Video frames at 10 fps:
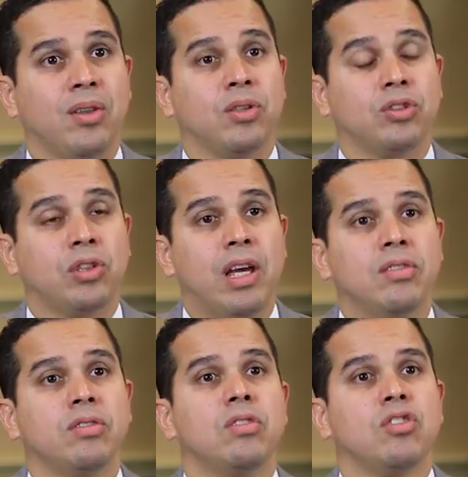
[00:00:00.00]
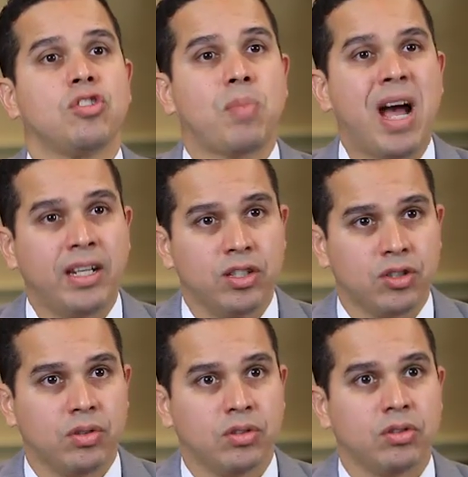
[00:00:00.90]
understands spine
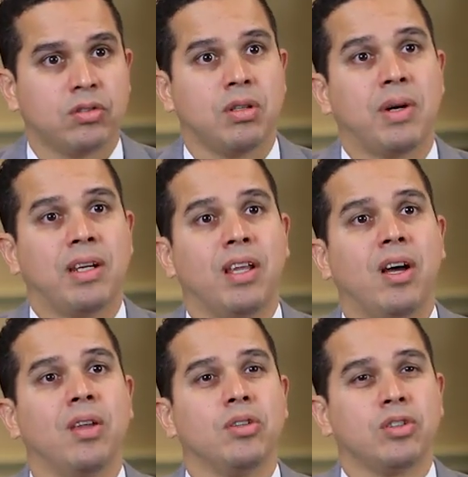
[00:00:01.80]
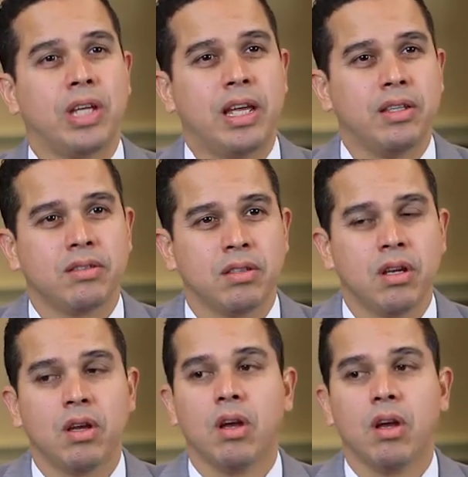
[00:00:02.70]
injuries, somebody that understands